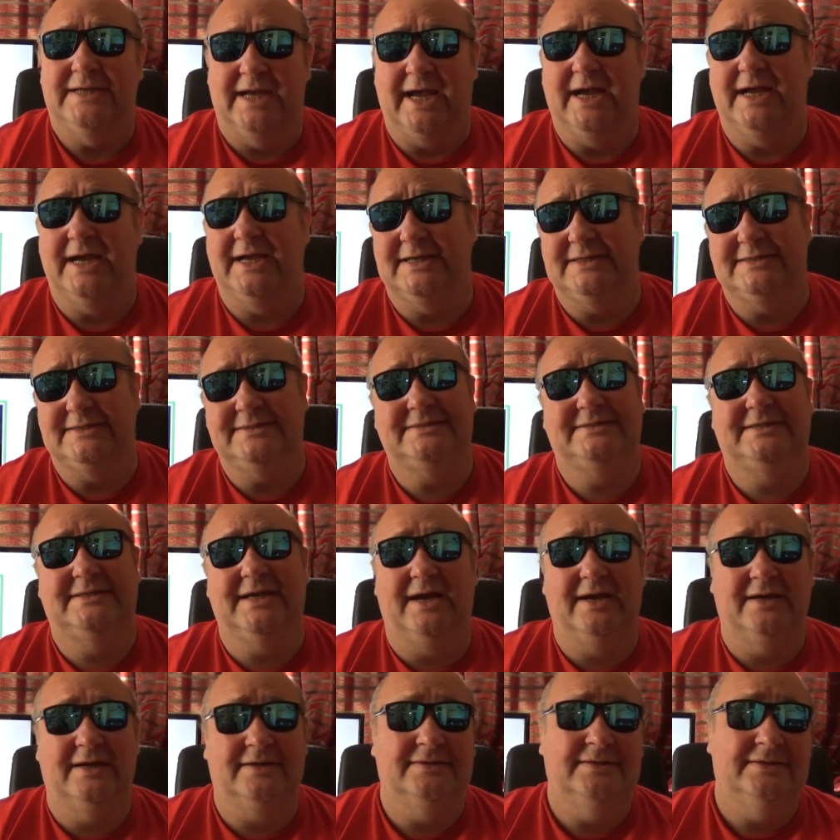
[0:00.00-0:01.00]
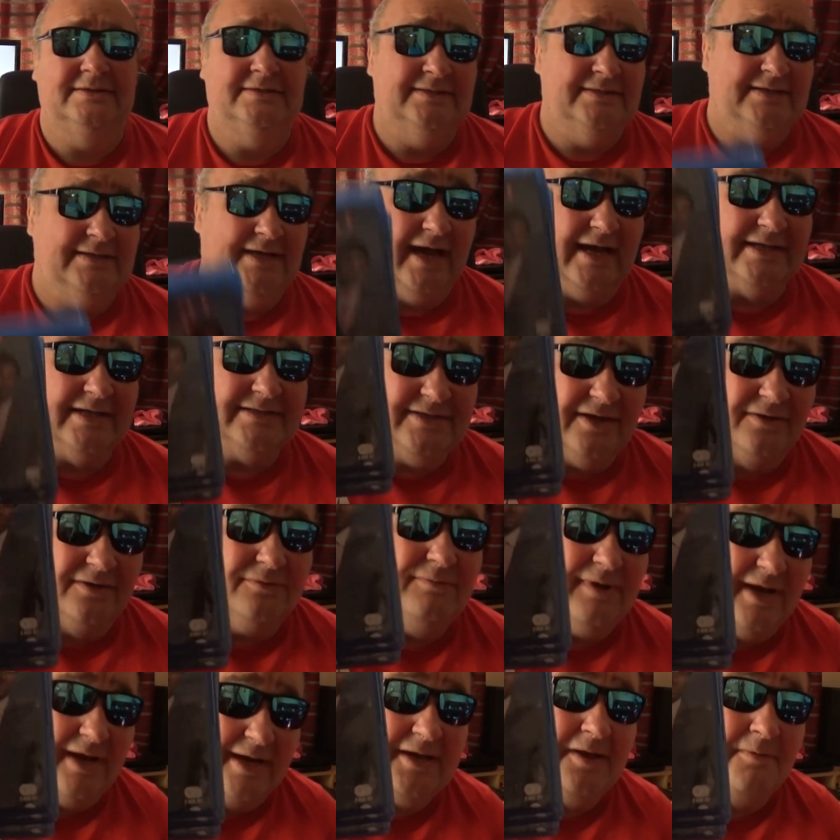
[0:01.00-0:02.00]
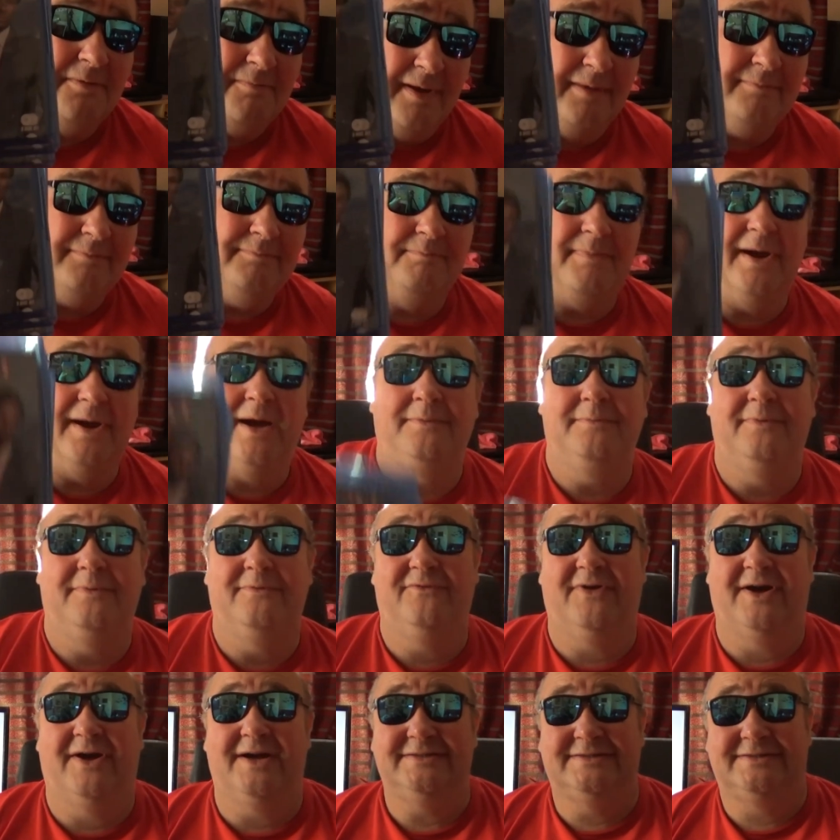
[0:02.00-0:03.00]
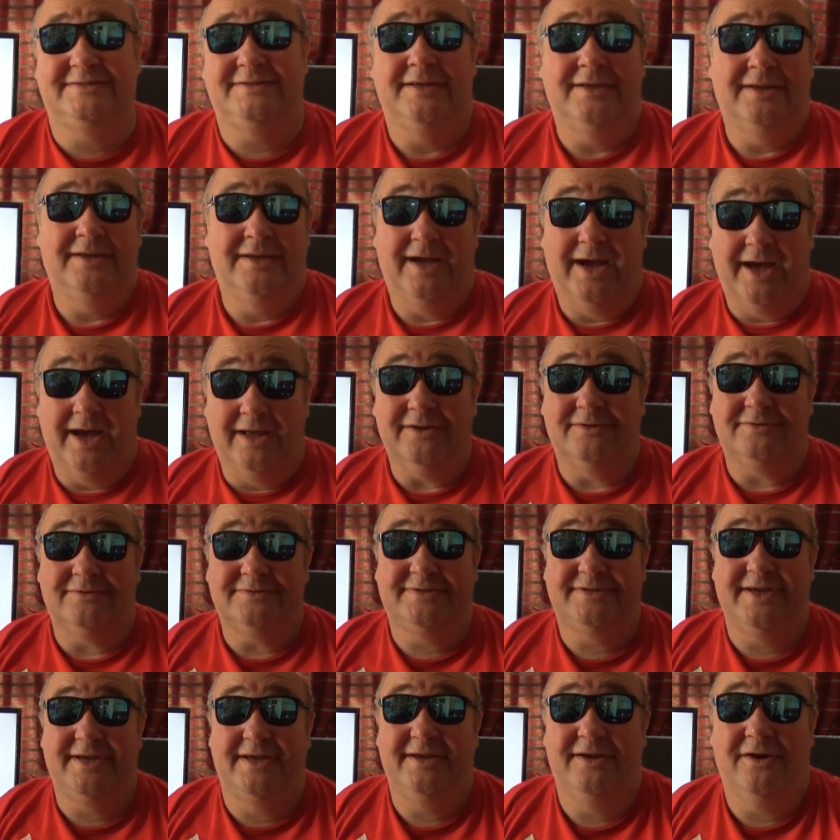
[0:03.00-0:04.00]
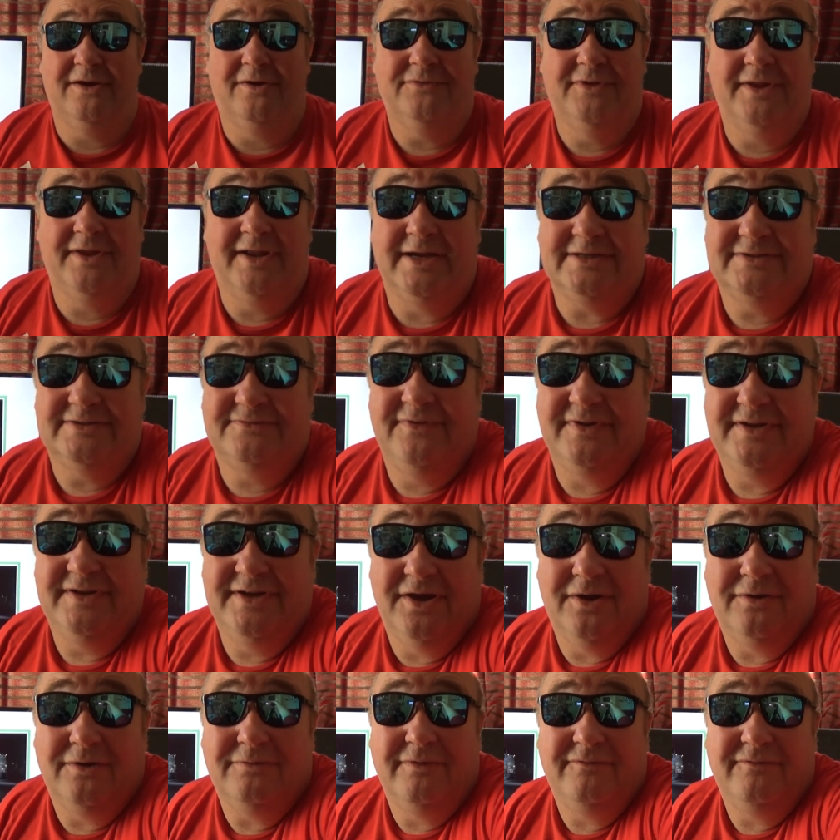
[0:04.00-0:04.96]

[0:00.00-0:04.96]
And uh, I do recommend Miami Vice. And I'll see you on the next video